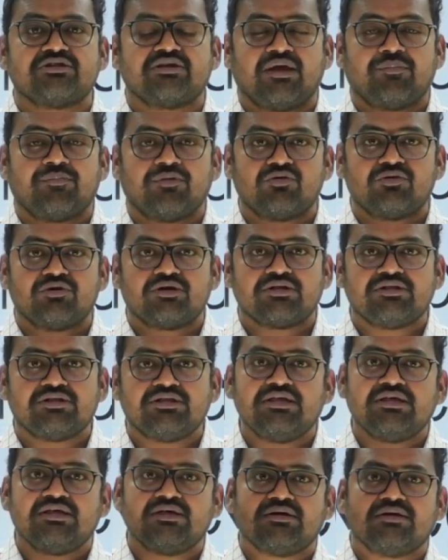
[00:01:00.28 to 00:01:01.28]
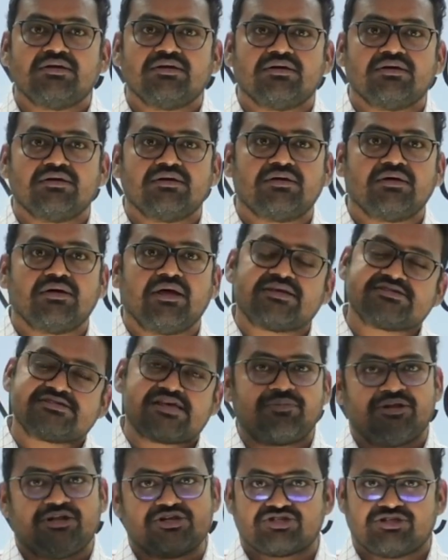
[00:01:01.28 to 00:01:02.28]
about the
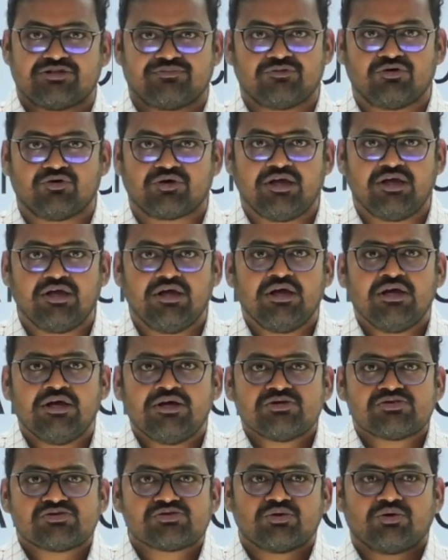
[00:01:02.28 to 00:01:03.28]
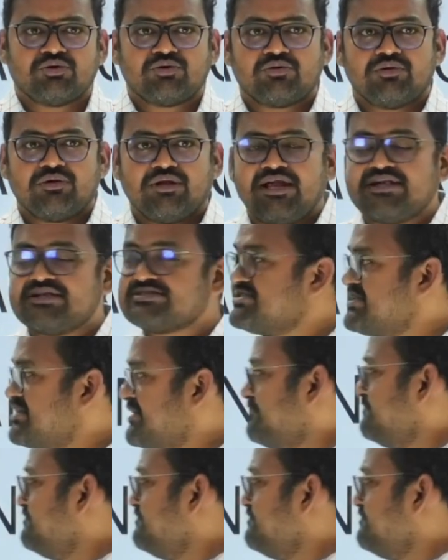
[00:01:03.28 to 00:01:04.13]
examination. Okay, so let's see.